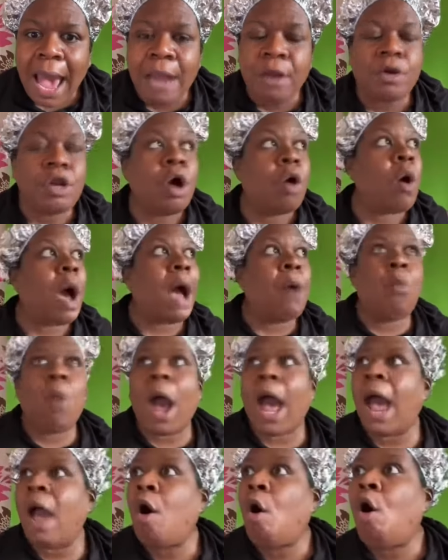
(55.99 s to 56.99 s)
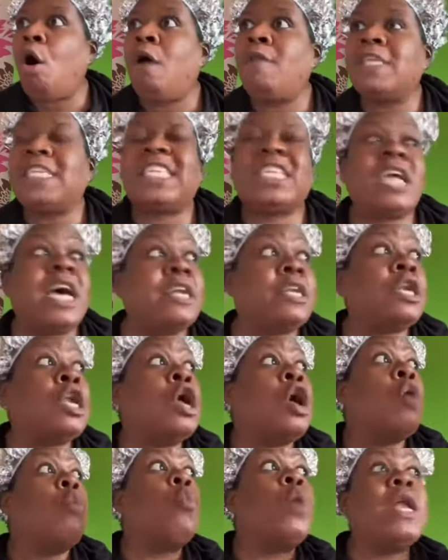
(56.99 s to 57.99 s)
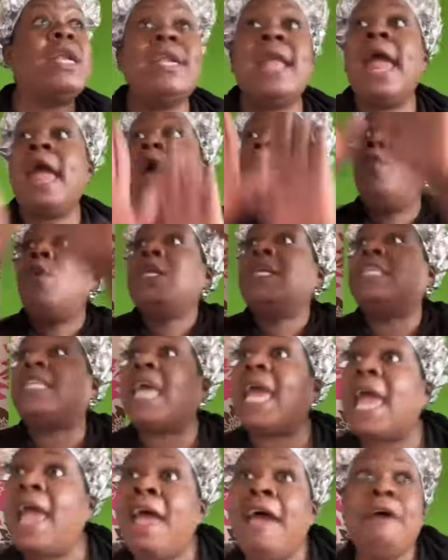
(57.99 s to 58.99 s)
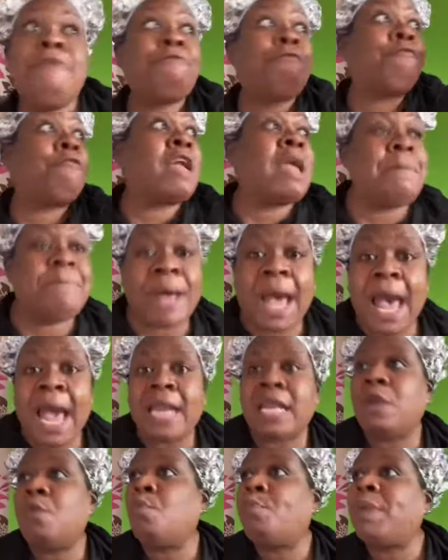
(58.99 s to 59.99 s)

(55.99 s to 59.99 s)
I don't know why all of a sudden when now when it's everybody,